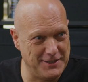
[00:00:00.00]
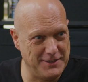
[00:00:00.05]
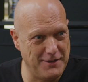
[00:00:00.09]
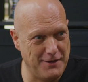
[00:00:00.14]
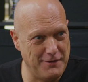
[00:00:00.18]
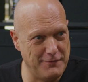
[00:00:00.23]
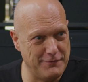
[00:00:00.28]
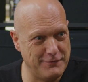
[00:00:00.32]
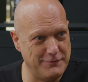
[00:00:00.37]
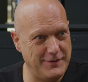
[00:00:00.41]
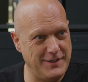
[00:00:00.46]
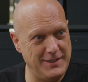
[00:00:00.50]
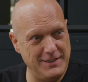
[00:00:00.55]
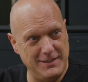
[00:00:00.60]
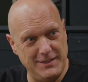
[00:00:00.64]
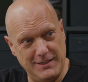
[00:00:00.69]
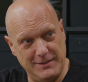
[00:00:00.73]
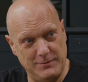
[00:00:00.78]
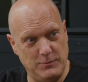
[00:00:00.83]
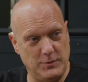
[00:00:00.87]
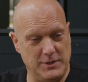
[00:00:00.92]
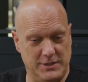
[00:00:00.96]
it off, and
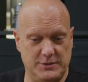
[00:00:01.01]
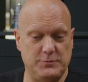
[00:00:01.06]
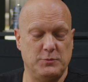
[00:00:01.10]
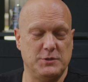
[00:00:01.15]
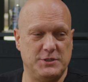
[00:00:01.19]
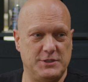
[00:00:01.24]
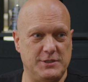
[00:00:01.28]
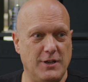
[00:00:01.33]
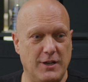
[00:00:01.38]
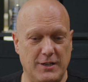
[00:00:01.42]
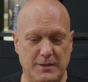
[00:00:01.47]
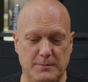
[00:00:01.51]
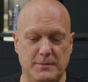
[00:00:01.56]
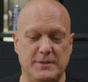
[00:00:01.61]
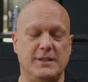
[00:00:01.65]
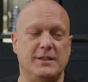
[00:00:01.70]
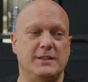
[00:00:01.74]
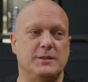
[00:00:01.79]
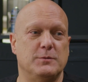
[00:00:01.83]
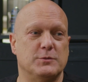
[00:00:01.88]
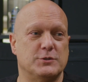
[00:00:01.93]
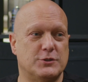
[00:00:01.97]
then it was done when
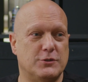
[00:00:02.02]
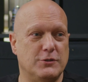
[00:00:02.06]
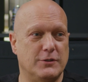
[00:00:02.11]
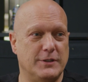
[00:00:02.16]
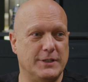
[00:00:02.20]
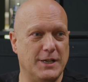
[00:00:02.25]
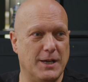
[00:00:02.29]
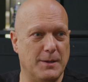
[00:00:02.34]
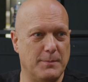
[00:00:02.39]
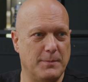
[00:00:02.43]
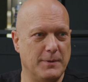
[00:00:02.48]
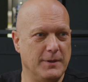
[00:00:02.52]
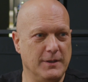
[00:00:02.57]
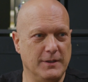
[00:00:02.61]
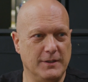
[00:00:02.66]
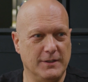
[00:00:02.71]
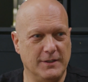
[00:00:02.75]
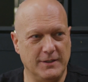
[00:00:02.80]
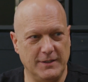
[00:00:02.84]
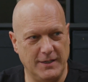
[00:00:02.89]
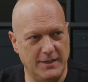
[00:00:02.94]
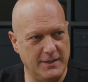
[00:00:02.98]
it was curling up,
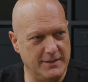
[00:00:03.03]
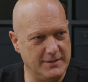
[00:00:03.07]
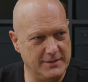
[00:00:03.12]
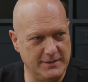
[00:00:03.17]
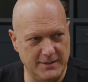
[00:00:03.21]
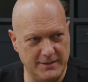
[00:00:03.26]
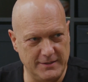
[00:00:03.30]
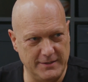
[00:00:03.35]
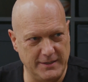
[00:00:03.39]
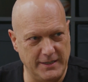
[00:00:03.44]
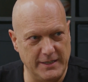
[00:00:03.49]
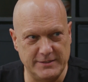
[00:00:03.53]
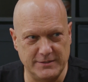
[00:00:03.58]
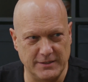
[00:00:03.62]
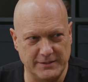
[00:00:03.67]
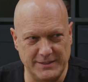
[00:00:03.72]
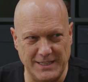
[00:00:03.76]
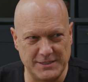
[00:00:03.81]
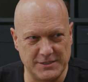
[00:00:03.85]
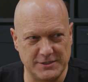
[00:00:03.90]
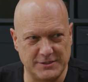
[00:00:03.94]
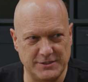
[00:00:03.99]
and it's
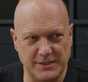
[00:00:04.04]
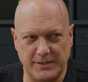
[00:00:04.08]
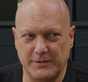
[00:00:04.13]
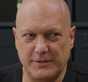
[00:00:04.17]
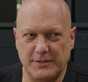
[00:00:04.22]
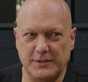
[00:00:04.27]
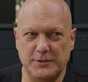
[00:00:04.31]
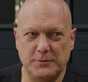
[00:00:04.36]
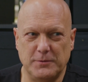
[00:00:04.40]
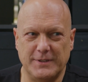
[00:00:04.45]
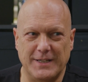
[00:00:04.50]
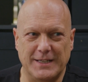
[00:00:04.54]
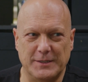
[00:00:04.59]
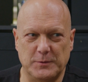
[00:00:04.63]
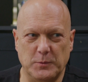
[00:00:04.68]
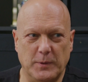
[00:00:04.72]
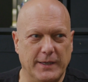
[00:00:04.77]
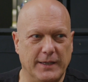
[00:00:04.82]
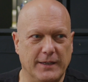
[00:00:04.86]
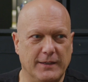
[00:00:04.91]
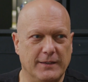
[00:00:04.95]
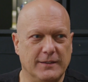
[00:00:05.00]
not necessary to do it that
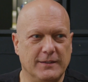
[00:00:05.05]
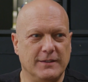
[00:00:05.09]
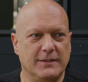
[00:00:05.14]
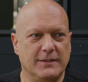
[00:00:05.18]
way.